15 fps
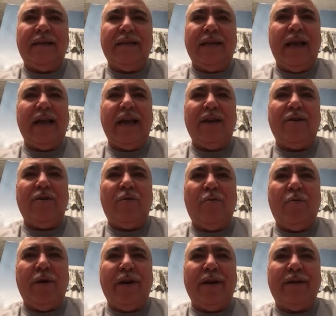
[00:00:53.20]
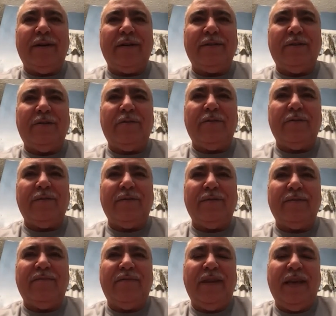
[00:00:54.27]
that got nowhere. So
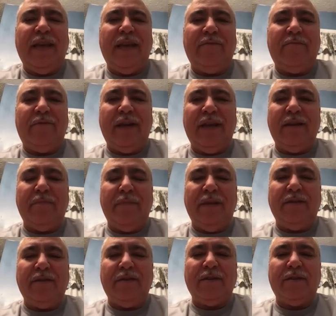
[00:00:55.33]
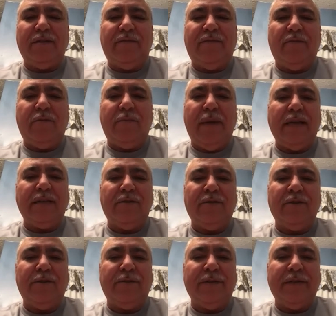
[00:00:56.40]
VA rated me just on the four back
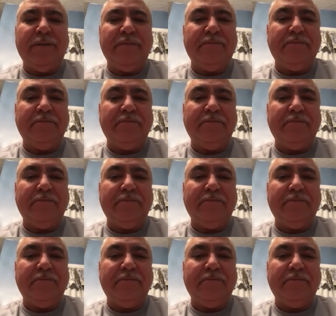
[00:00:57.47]
surgeries.